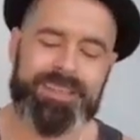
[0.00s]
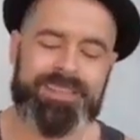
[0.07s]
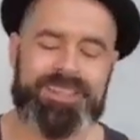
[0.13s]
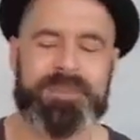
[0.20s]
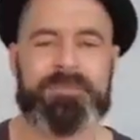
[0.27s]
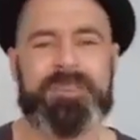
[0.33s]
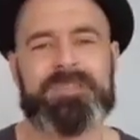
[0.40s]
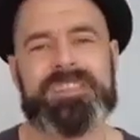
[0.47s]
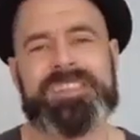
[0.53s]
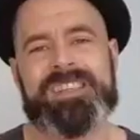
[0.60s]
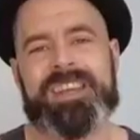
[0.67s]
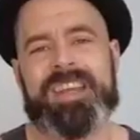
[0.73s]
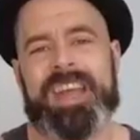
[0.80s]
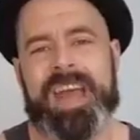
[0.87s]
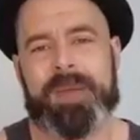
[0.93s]
So Mother's
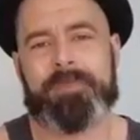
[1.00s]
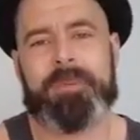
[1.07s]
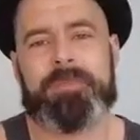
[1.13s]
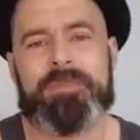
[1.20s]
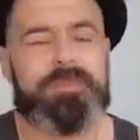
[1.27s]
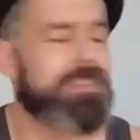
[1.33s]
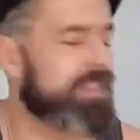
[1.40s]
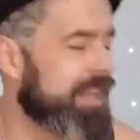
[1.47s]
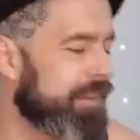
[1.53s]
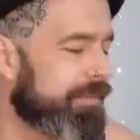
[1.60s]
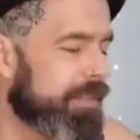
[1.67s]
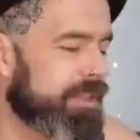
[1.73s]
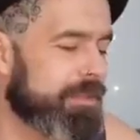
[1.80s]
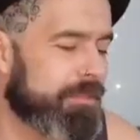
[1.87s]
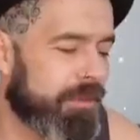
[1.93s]
Day. Happy Mother's Day
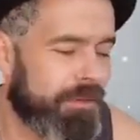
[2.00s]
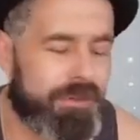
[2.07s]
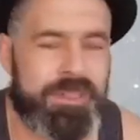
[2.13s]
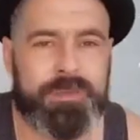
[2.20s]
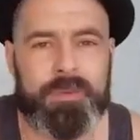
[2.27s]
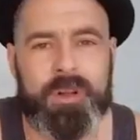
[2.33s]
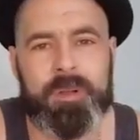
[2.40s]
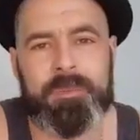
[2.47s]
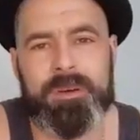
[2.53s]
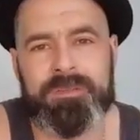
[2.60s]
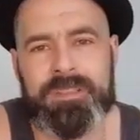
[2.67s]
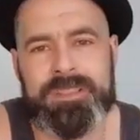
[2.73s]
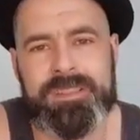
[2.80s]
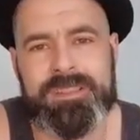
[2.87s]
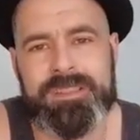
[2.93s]
for tomorrow to all
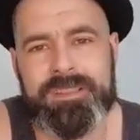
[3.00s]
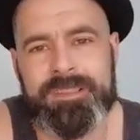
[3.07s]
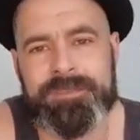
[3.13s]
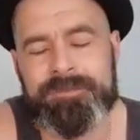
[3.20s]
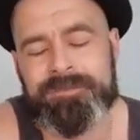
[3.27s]
mothers.